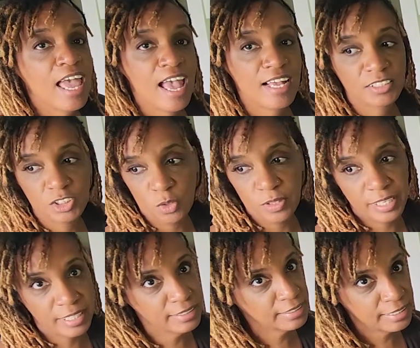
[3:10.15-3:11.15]
and so the
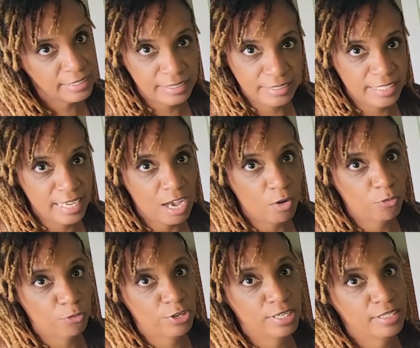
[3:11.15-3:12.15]
kids could see out
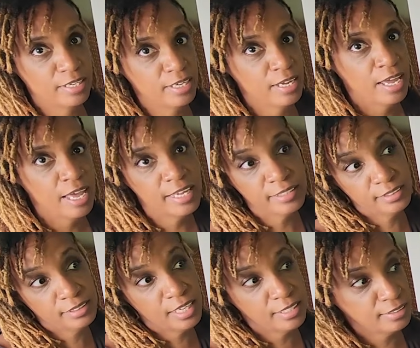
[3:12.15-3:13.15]
freely and
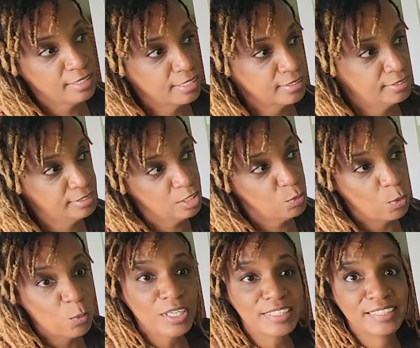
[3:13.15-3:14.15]
see what
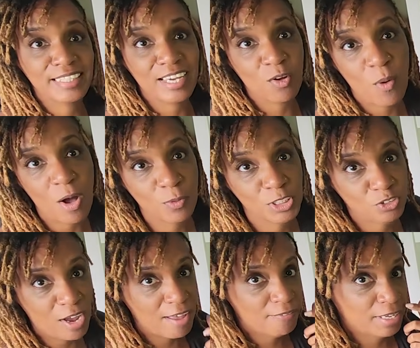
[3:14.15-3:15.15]
we're seeing while we're
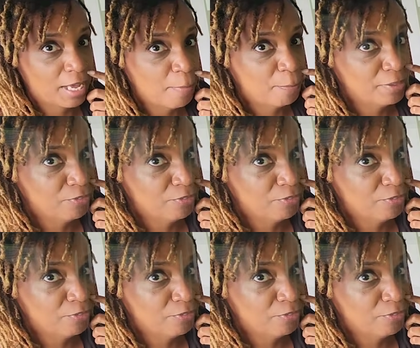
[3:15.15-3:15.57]
driving up in